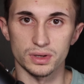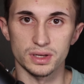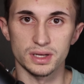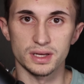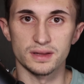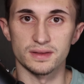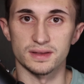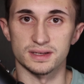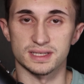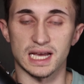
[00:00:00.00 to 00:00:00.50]

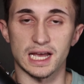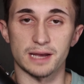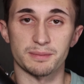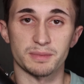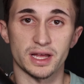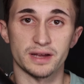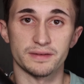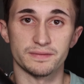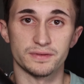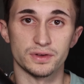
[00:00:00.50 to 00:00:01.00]
The
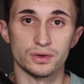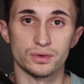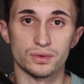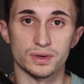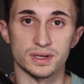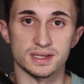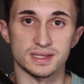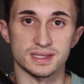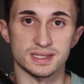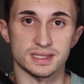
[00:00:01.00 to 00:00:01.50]
timeline view
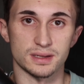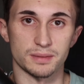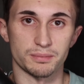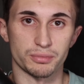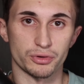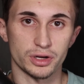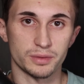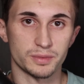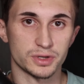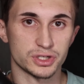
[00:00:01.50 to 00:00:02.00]
is
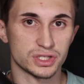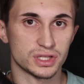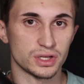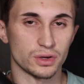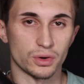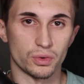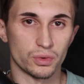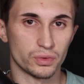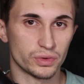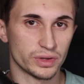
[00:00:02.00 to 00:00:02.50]
pretty much the
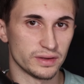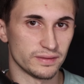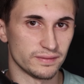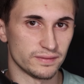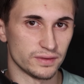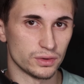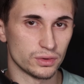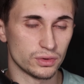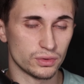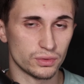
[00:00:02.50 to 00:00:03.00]
only
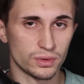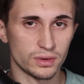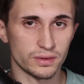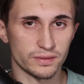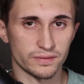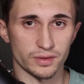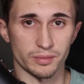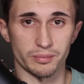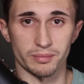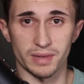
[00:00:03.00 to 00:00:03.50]
view
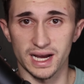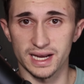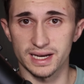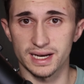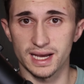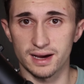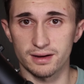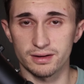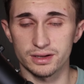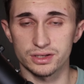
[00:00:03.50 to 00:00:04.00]
from my
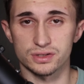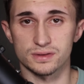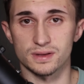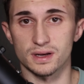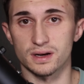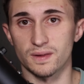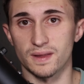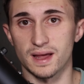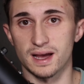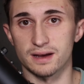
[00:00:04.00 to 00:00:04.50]
knowledge that
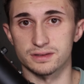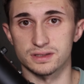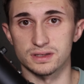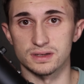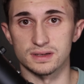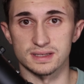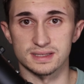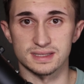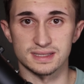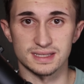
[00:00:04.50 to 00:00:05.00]
allows you to
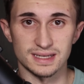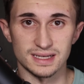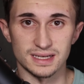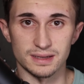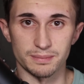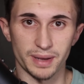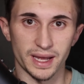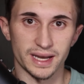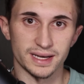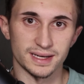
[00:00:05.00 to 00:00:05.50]
see
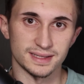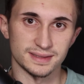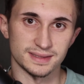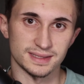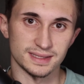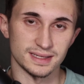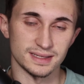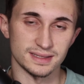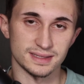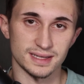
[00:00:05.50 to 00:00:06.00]

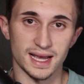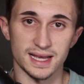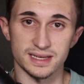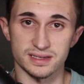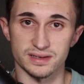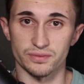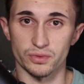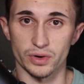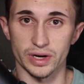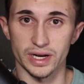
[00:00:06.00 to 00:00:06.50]
dependencies as
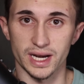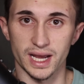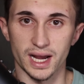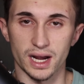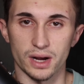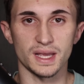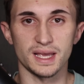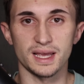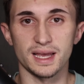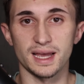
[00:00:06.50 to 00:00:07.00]
of right
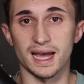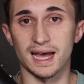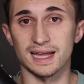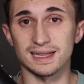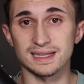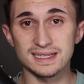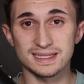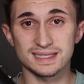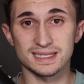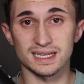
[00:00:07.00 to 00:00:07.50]
now, at
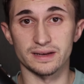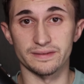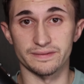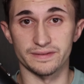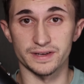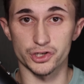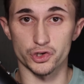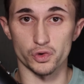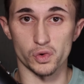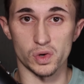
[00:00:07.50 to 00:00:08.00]
least in a
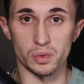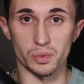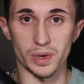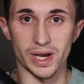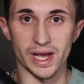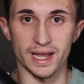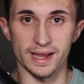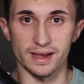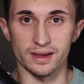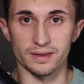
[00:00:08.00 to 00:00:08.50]
visual
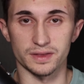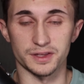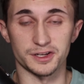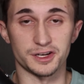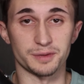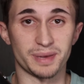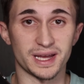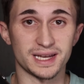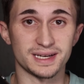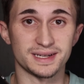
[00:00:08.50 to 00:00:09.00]
way. The
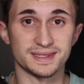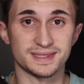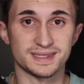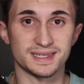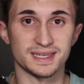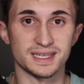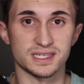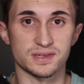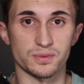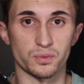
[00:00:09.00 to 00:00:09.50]

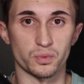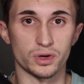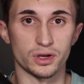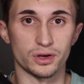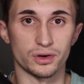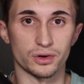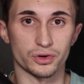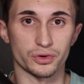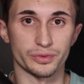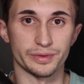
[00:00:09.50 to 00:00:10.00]
dependencies will
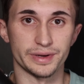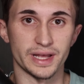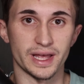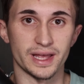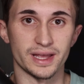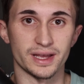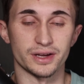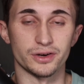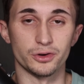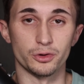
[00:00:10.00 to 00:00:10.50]

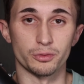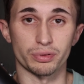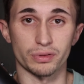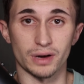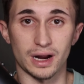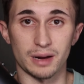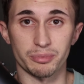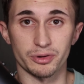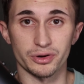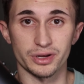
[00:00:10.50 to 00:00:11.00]
create a new
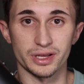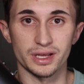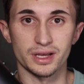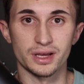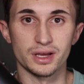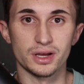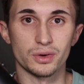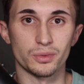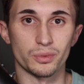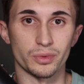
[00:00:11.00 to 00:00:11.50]
property
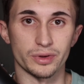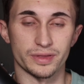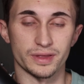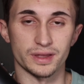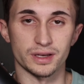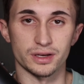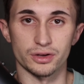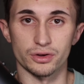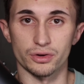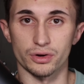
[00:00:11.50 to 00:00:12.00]

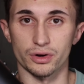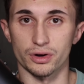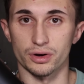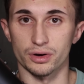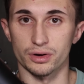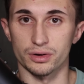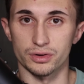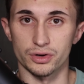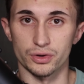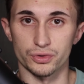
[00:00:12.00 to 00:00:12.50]
within
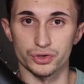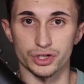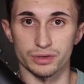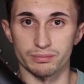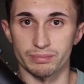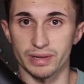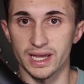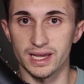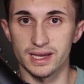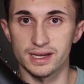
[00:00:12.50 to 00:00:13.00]
your Notion
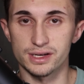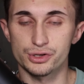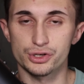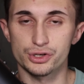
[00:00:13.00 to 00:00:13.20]
page,